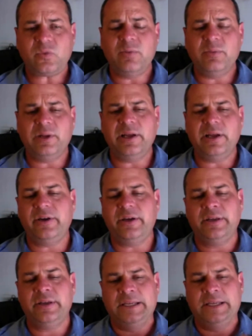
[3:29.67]

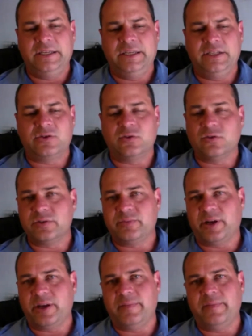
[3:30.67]
Malaria is caused
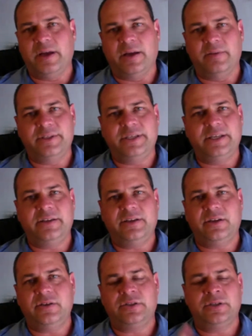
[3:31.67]
by
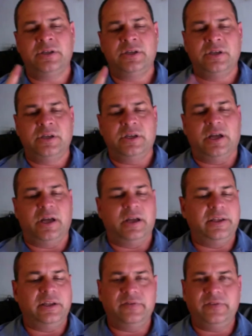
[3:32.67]
mosquitoes.
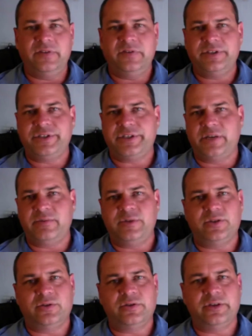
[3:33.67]
Yellow fever, same
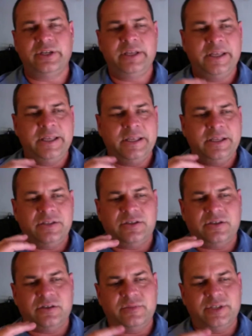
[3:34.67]
story.
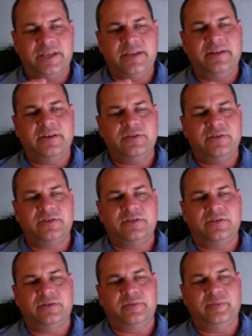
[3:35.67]
So
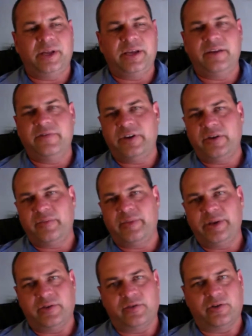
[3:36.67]
mosquitoes play a very
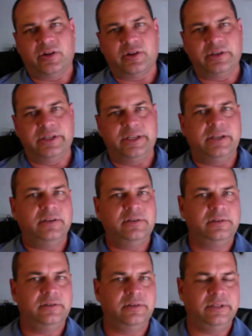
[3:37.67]
big role in
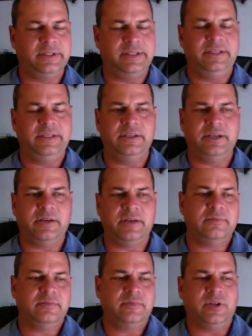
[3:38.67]
the
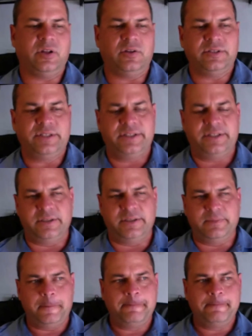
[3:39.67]
whole
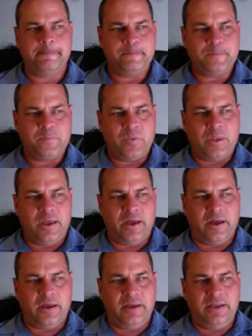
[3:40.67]
system.
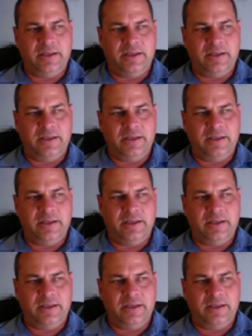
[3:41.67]
The